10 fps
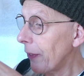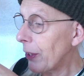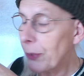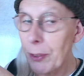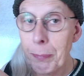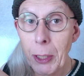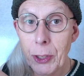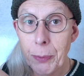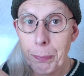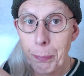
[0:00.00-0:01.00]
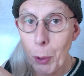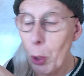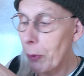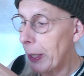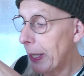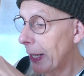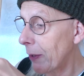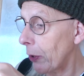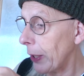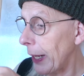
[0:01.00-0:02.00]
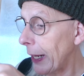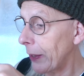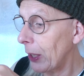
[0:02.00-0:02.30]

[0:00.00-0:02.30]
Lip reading: This is much poorer here, okay,